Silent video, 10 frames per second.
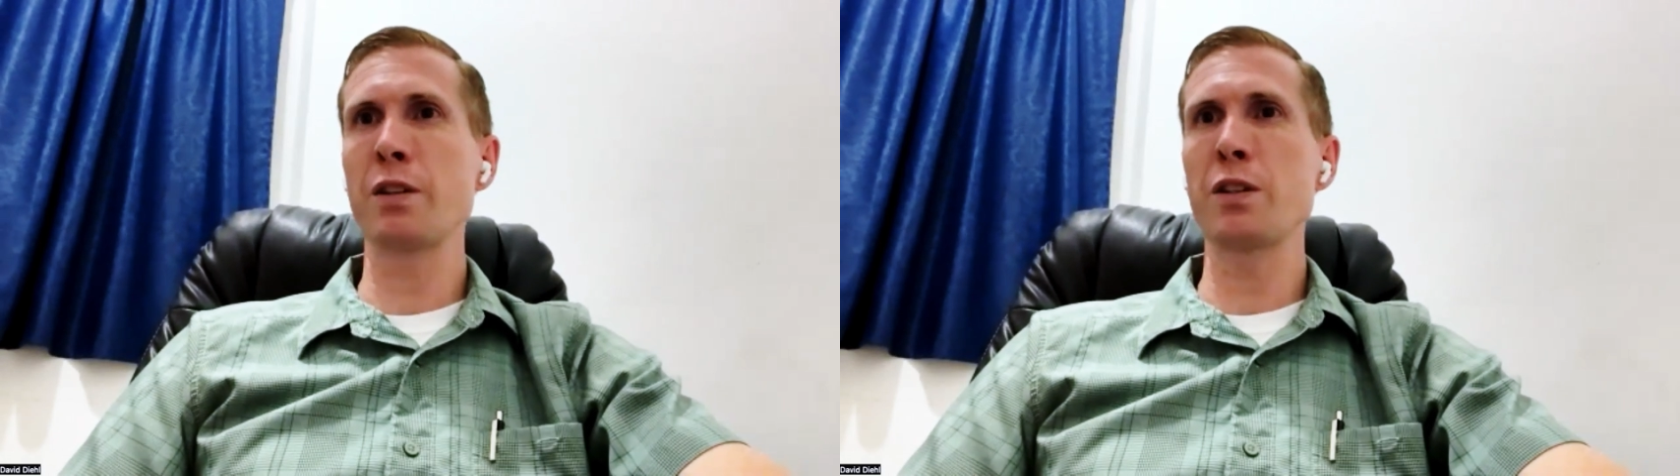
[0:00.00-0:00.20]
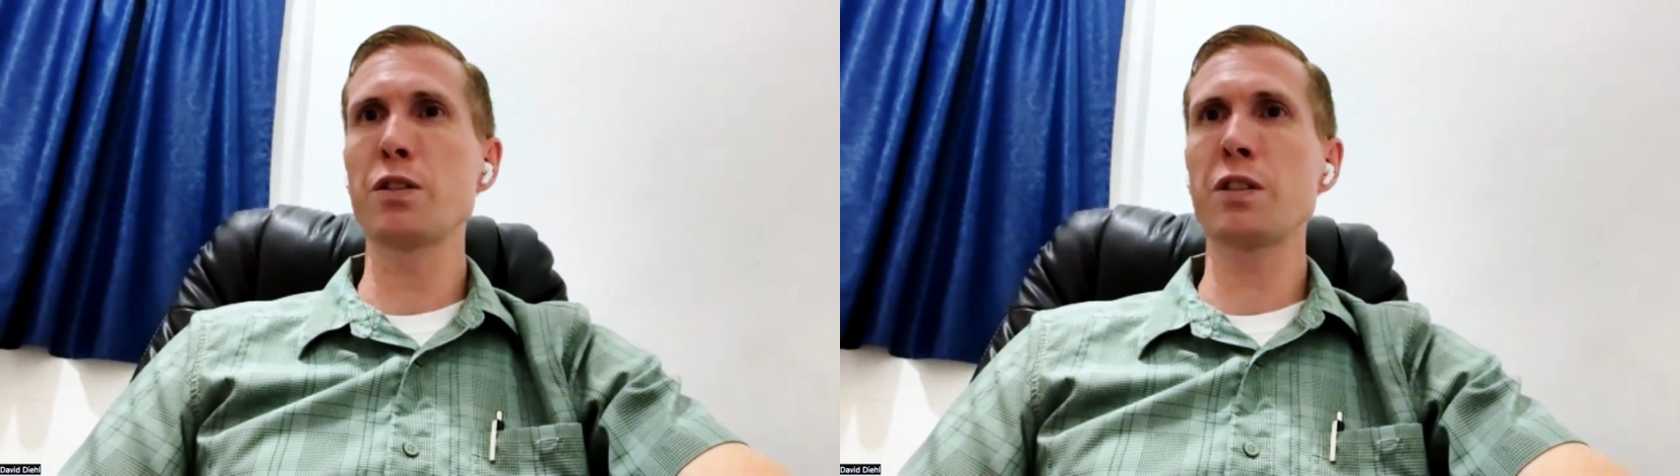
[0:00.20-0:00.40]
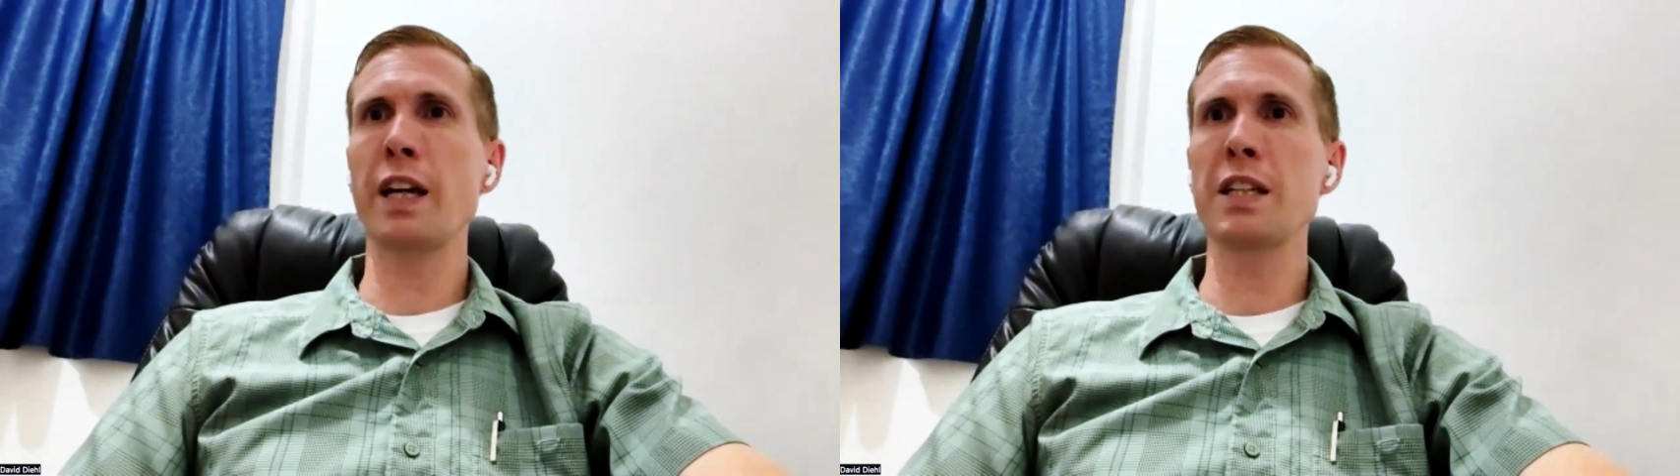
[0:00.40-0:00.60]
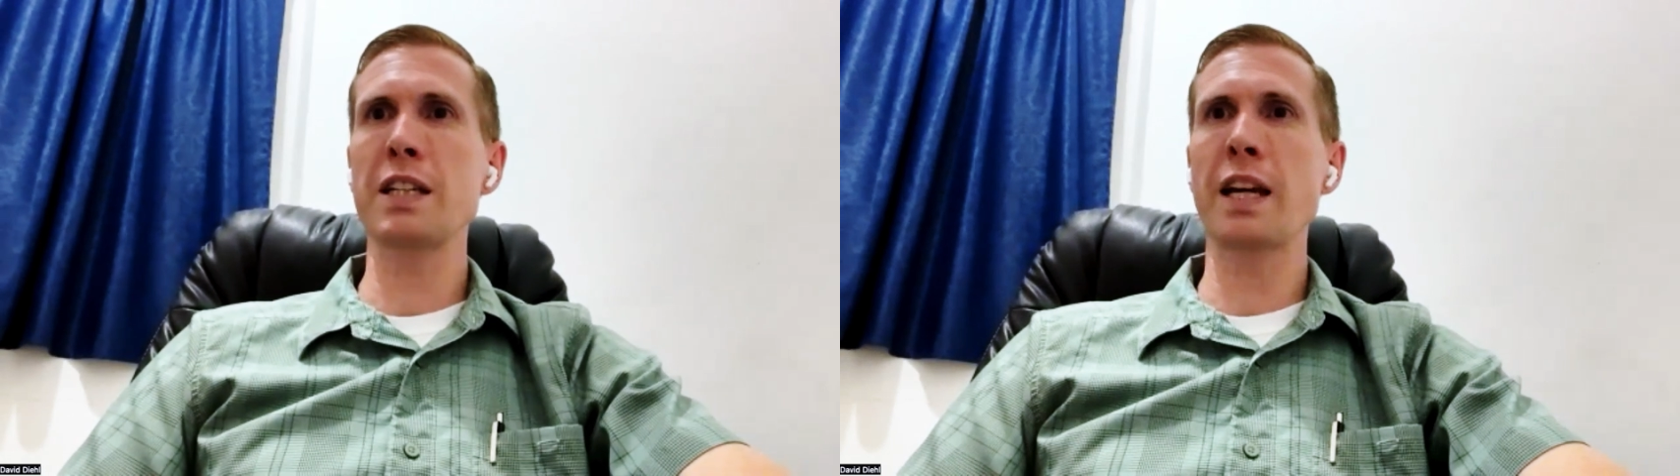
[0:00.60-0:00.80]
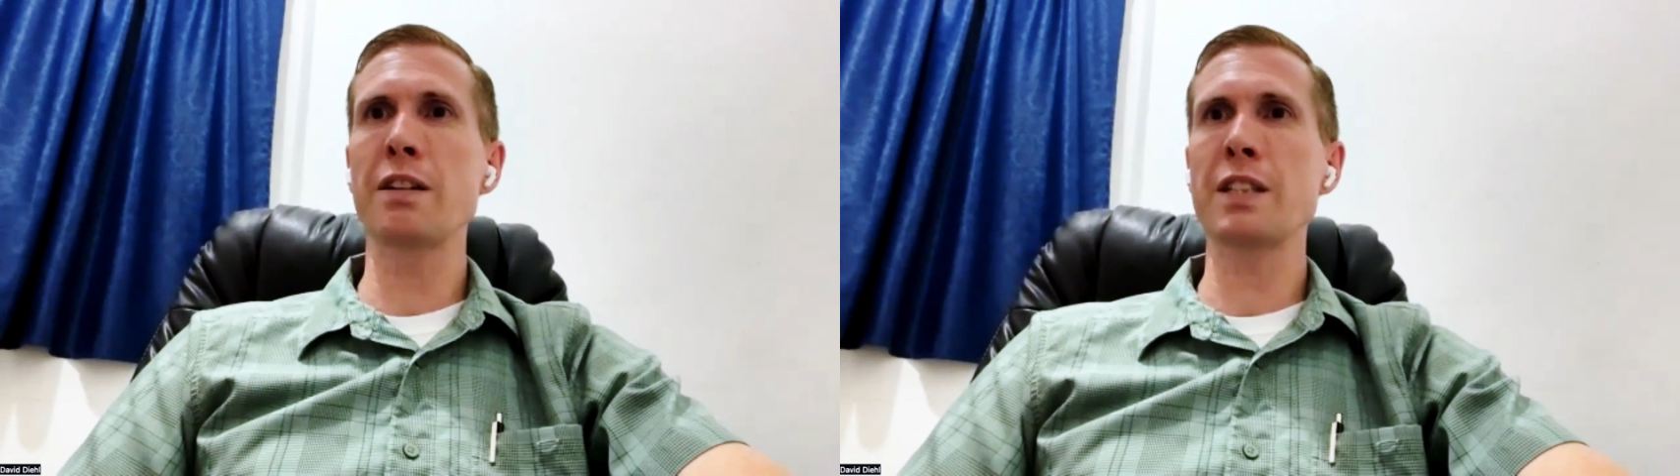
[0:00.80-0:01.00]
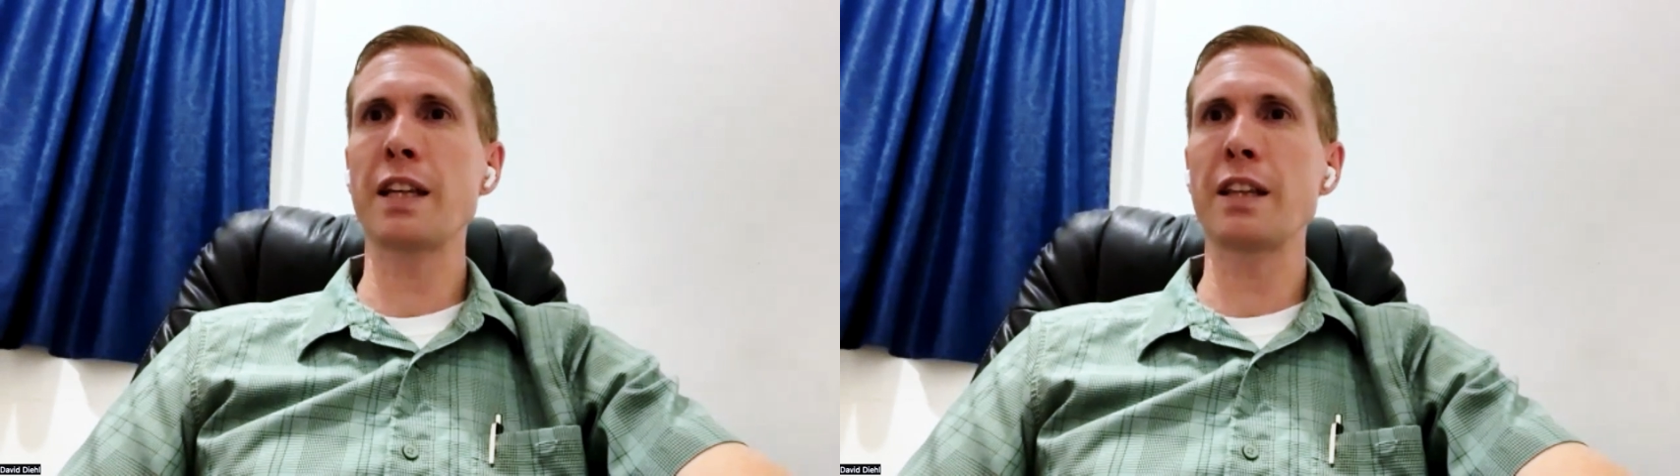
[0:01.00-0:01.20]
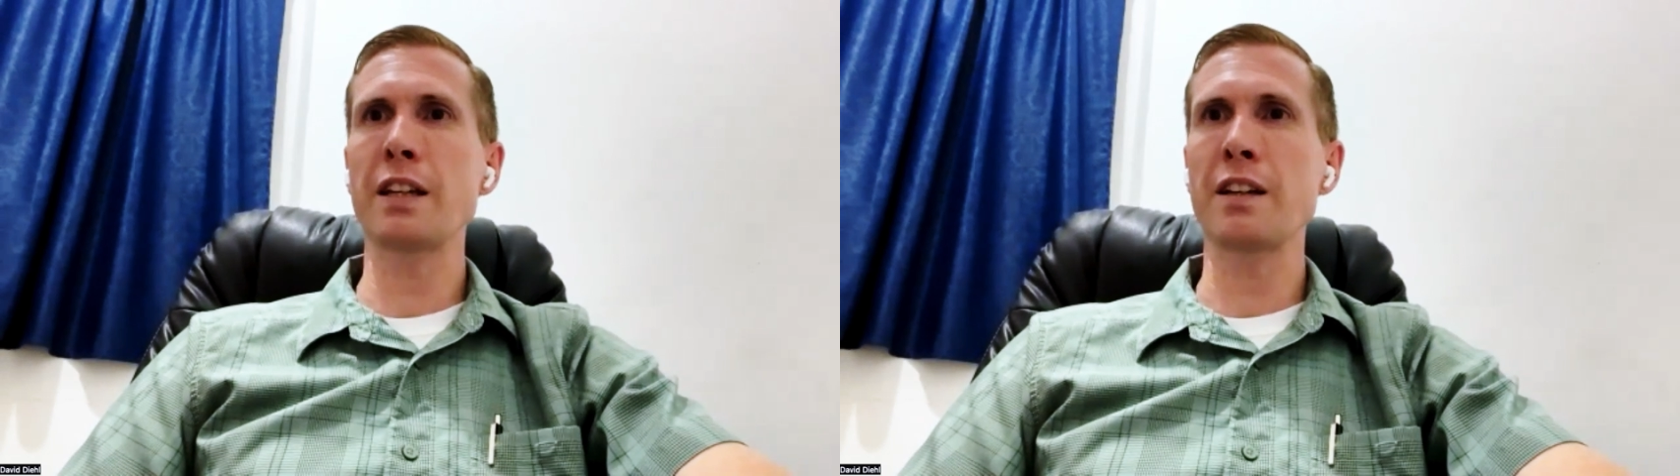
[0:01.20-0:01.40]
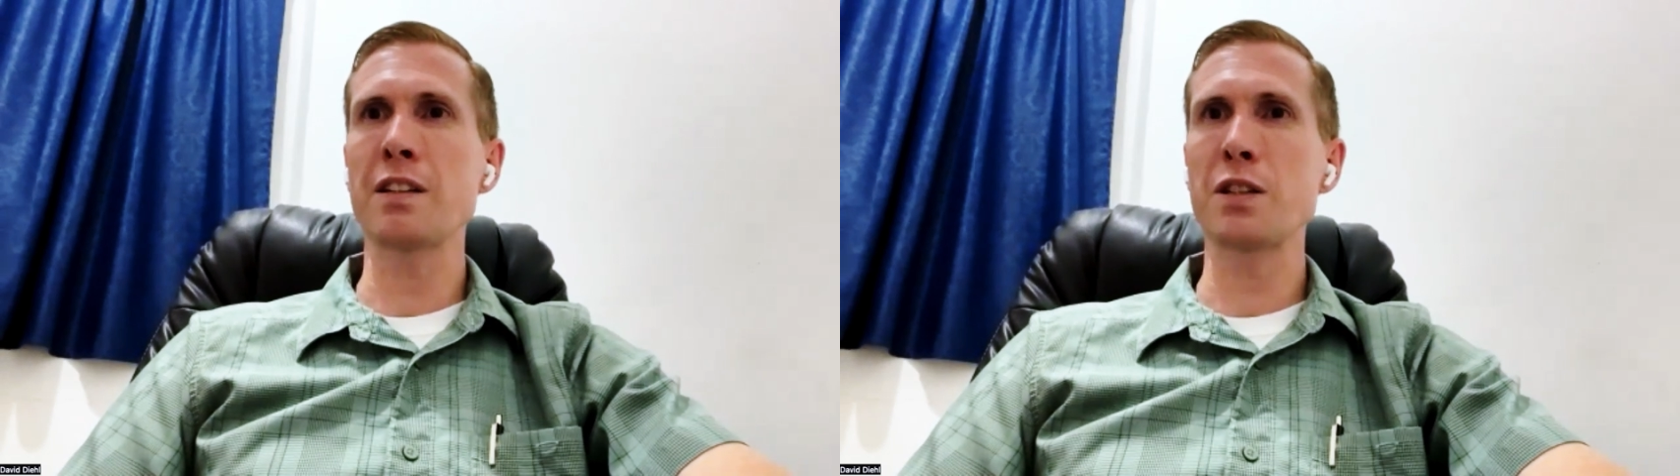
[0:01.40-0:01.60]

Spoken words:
usually I stay outside the